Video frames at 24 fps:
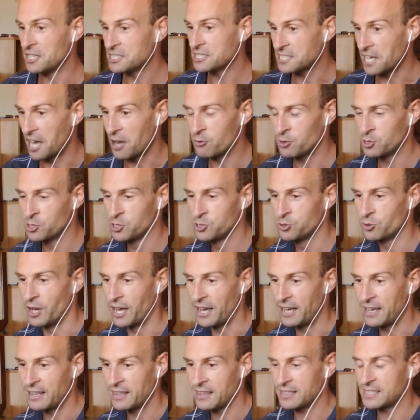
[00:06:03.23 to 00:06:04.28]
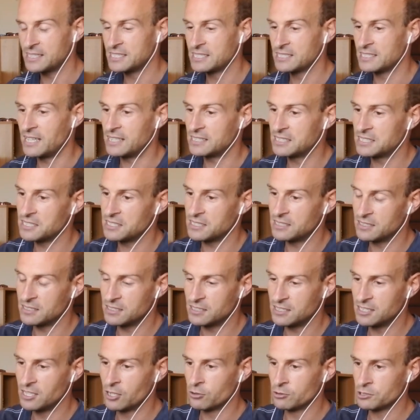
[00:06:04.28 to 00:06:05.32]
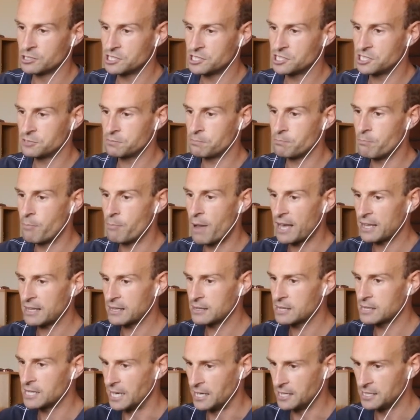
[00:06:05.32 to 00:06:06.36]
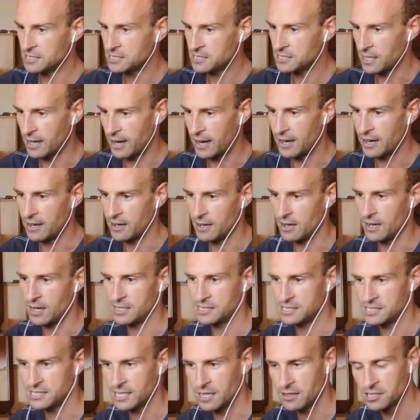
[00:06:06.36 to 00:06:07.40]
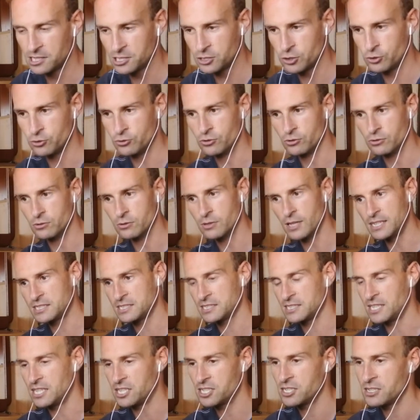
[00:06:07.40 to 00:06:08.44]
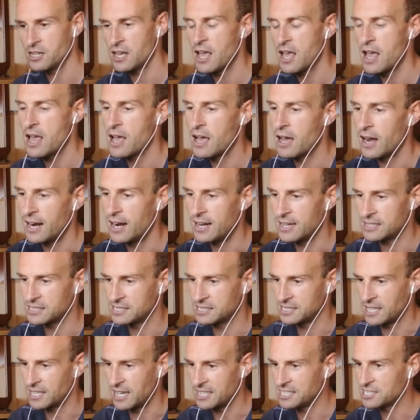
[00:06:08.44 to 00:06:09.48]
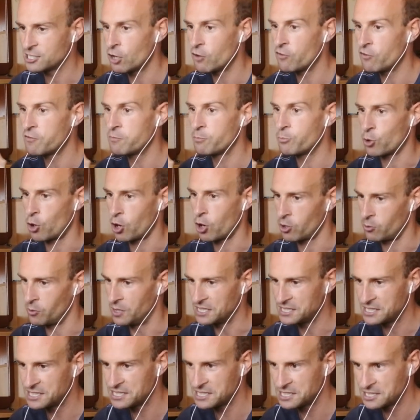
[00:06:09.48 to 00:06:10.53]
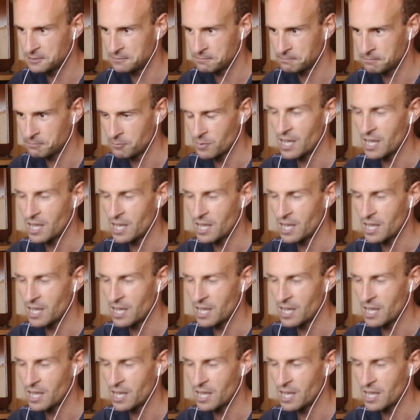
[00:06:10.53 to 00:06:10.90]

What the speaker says: else I want to add is that those bad days, I said this to you last session, are signs of progress.